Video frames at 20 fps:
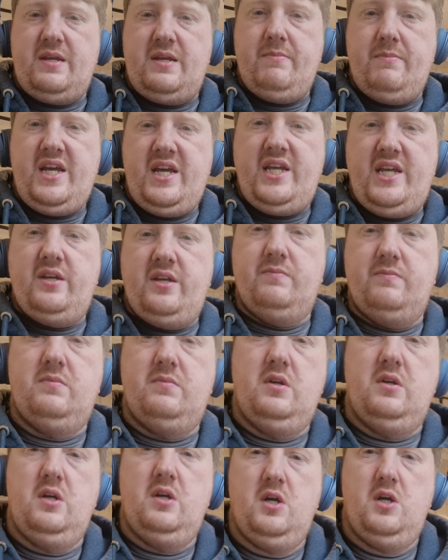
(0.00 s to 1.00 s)
me
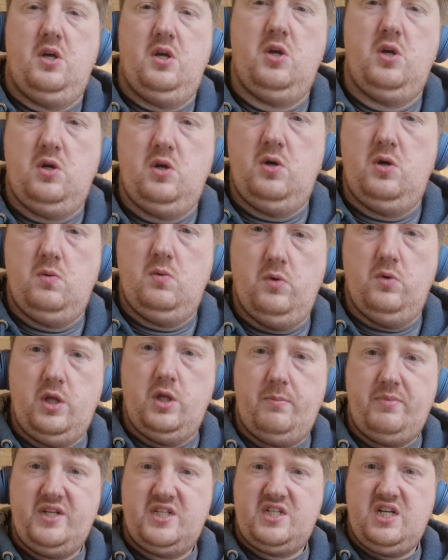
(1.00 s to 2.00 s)
will not
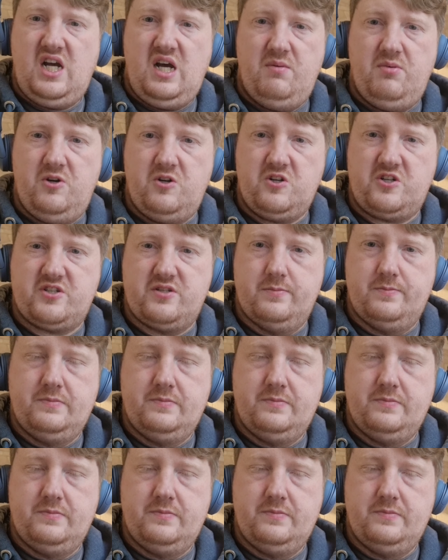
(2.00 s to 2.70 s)
be Starbucks.